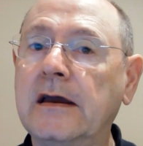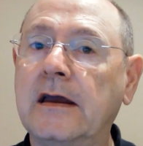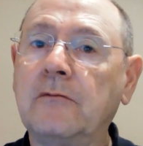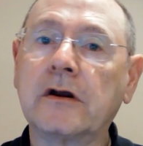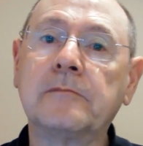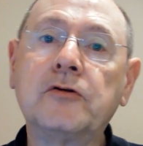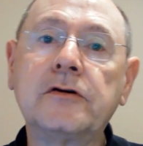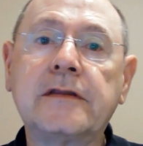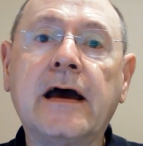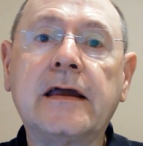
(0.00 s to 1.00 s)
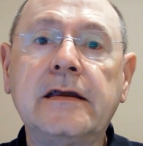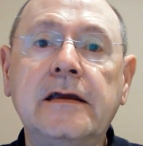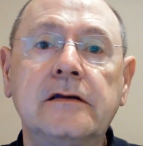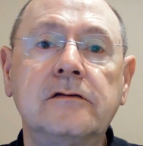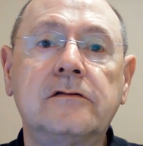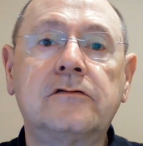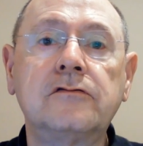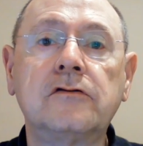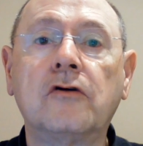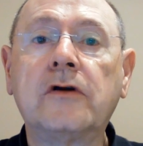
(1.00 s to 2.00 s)
and we're going to put that
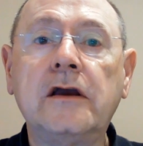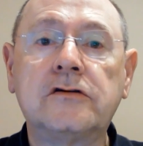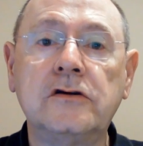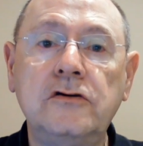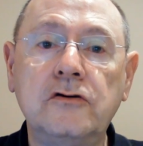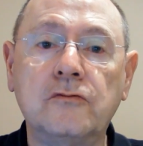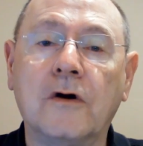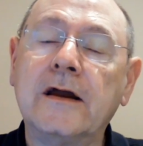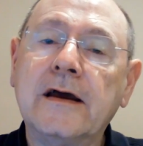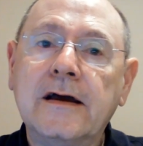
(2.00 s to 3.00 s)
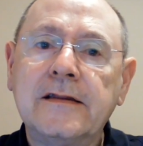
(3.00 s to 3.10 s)
into location U1.